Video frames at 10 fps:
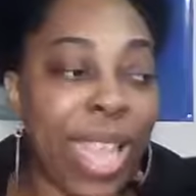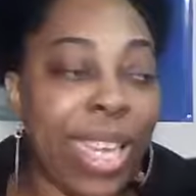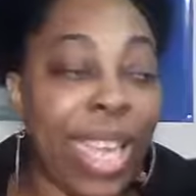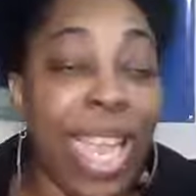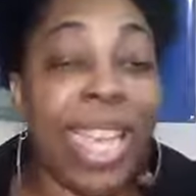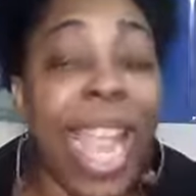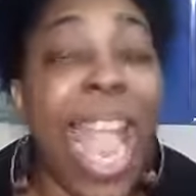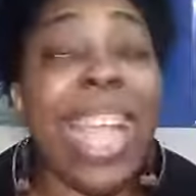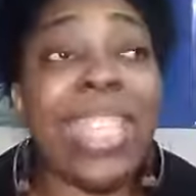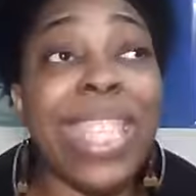and
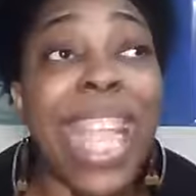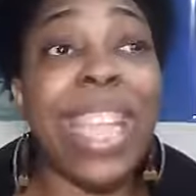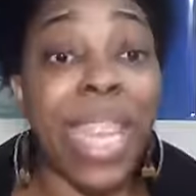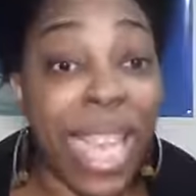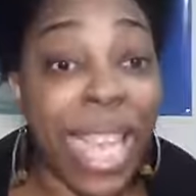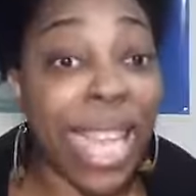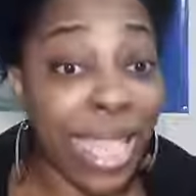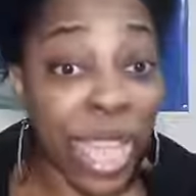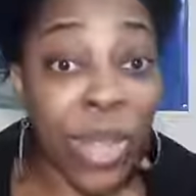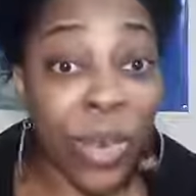and saying, can I
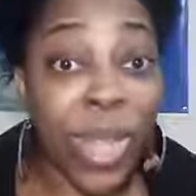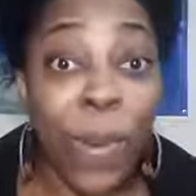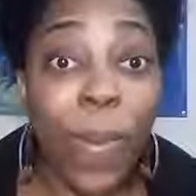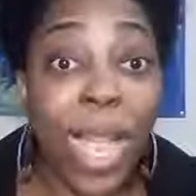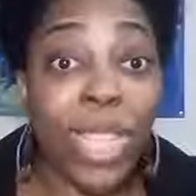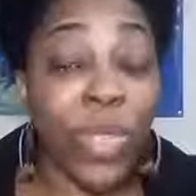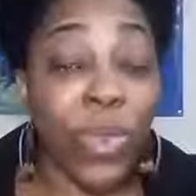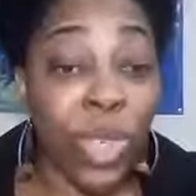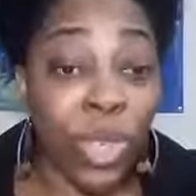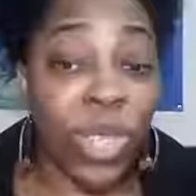tell you that as
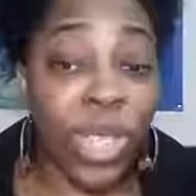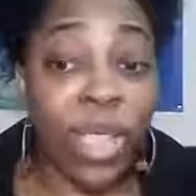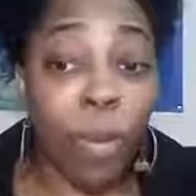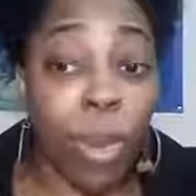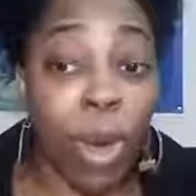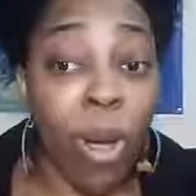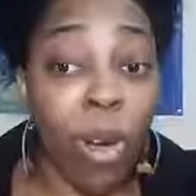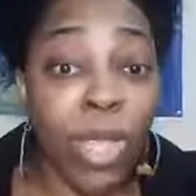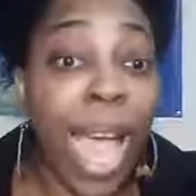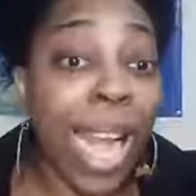soon as you said the
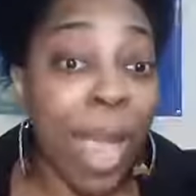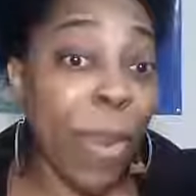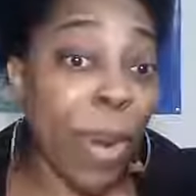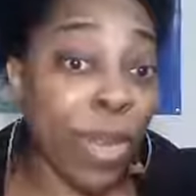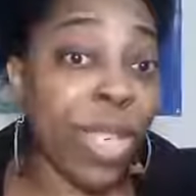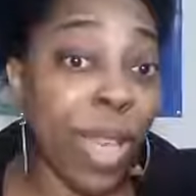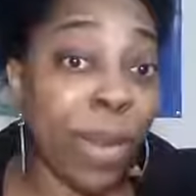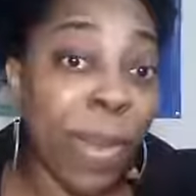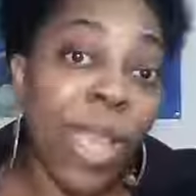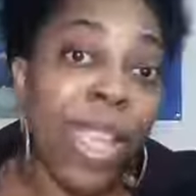blogs, I like perked
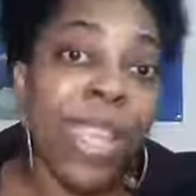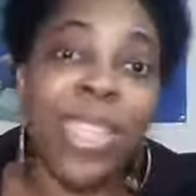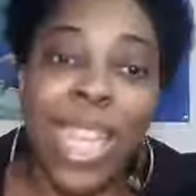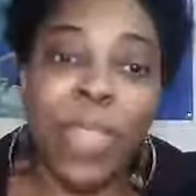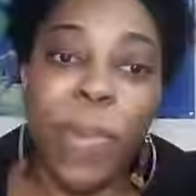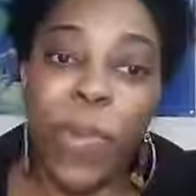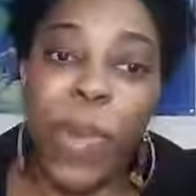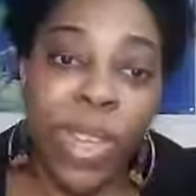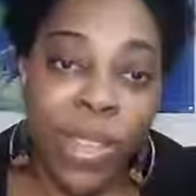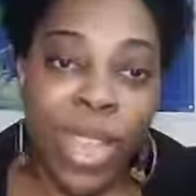up that's been
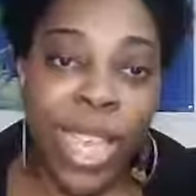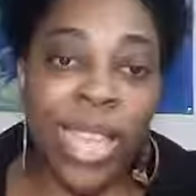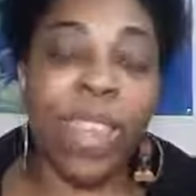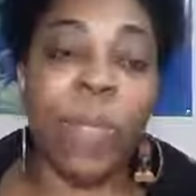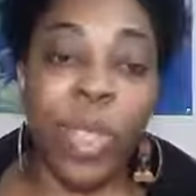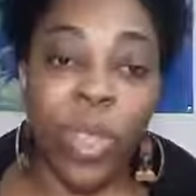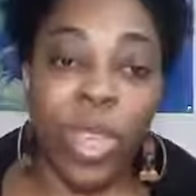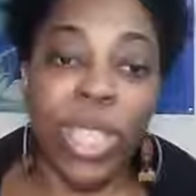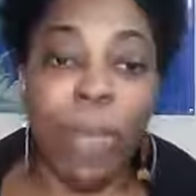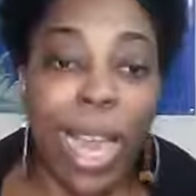one of the things I've been
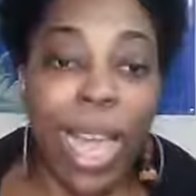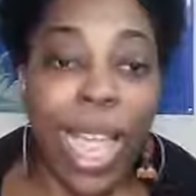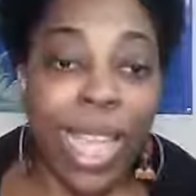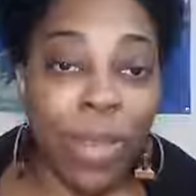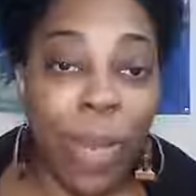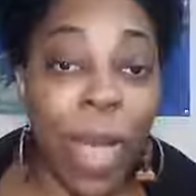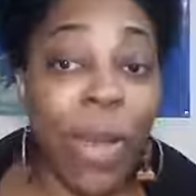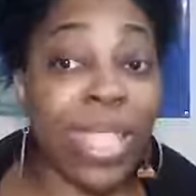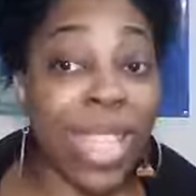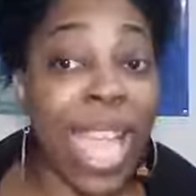talking to my clients
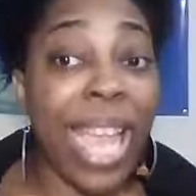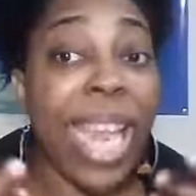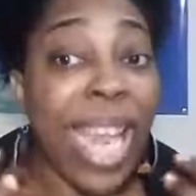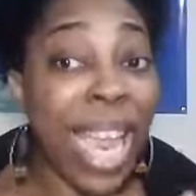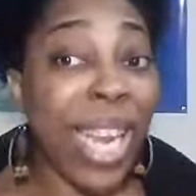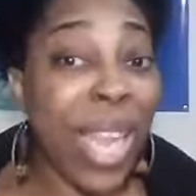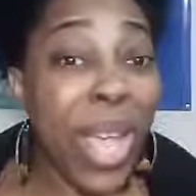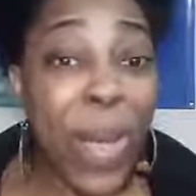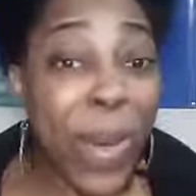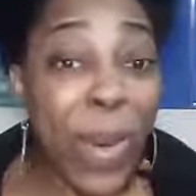about is that
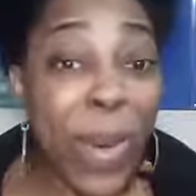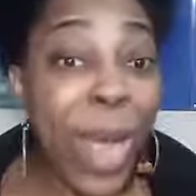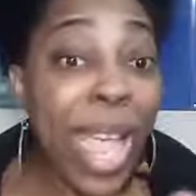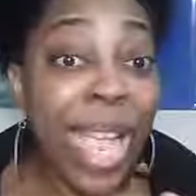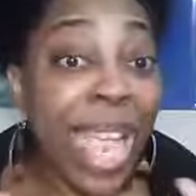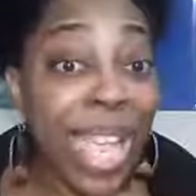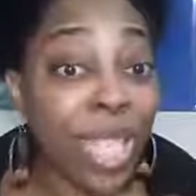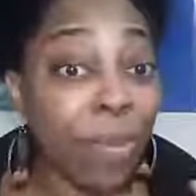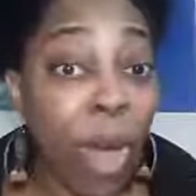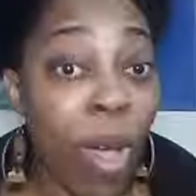hello,
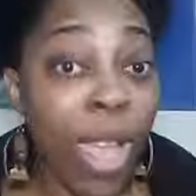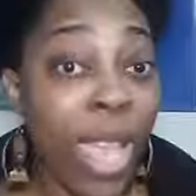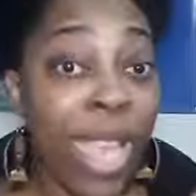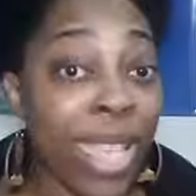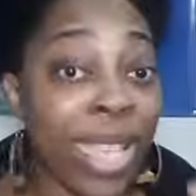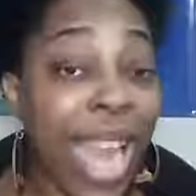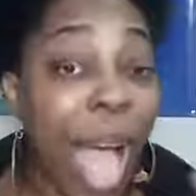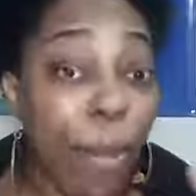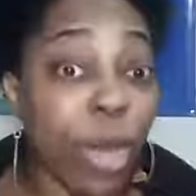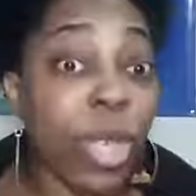guest blogging is an
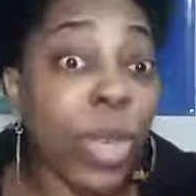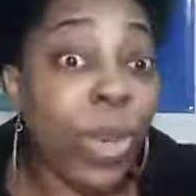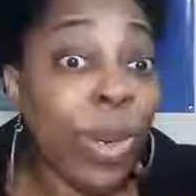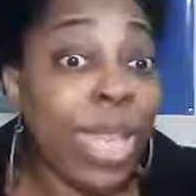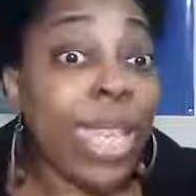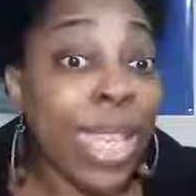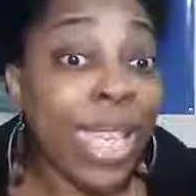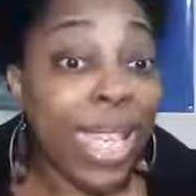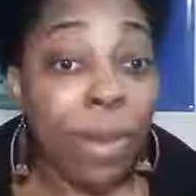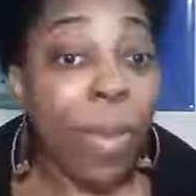
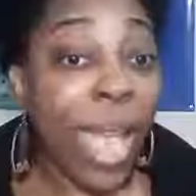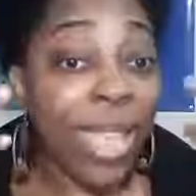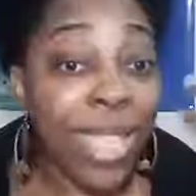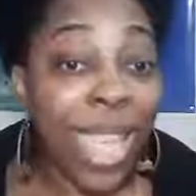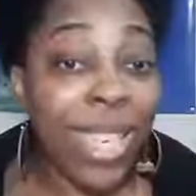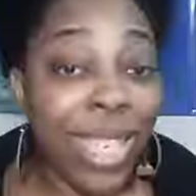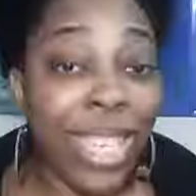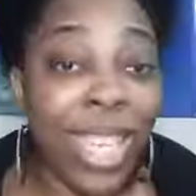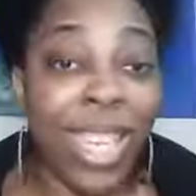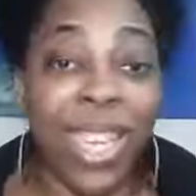opportunity. Pay
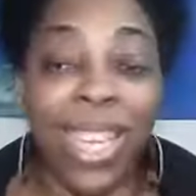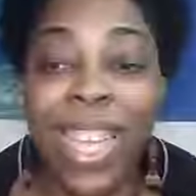attention.